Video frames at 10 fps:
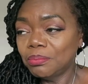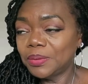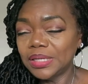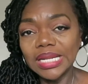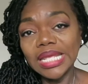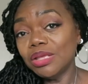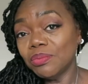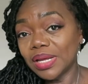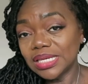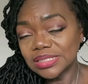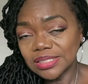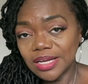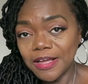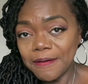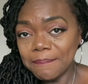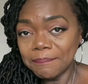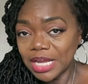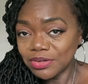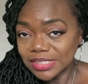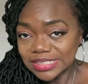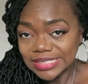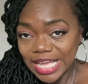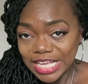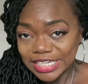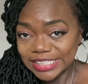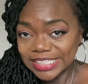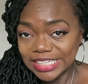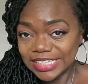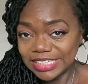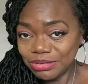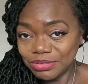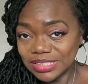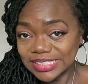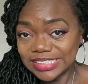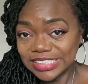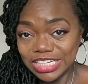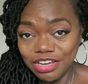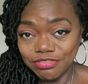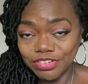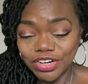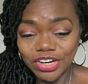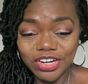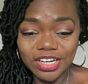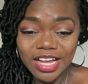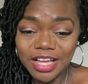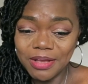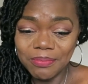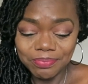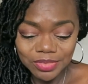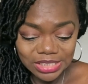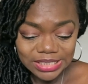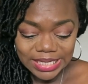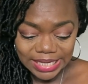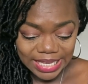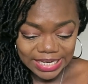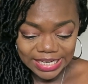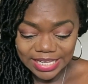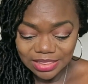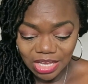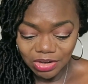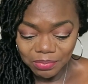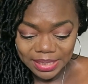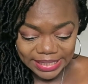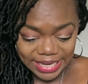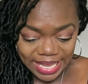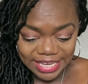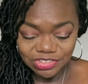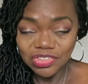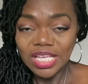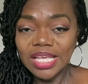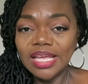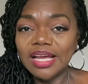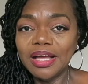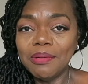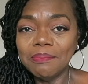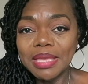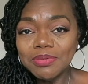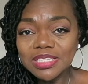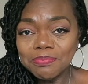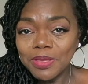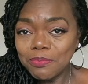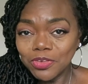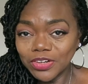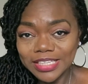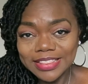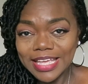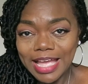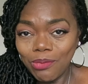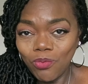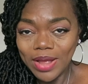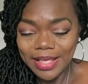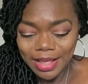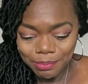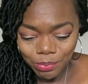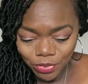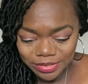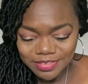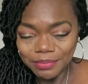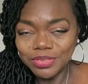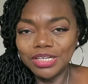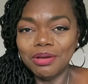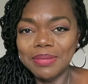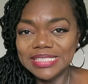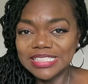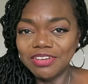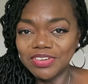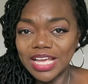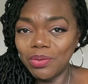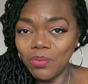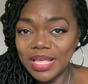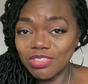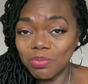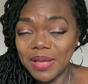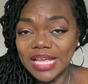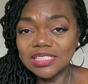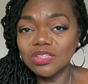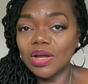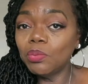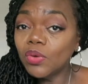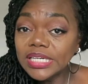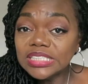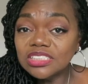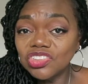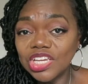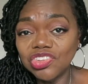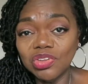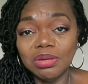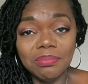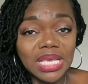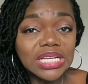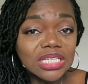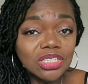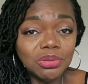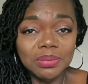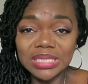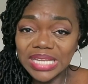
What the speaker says: But anyways, Myra decided that it wasn't enough for her. Looking at it, I thought, oh my gosh, maybe people are going to think I poured something on myself and got wet spots. So I wanted to change it and make it a little bit